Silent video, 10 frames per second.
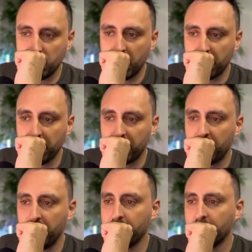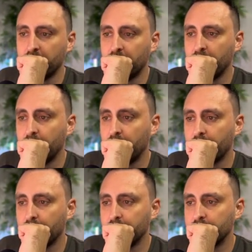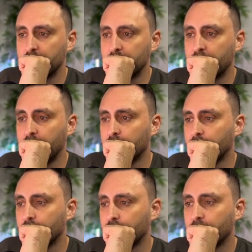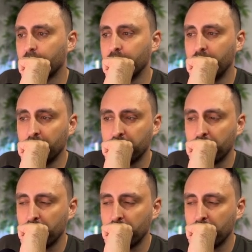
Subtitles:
It goes here, it goes here, it goes here.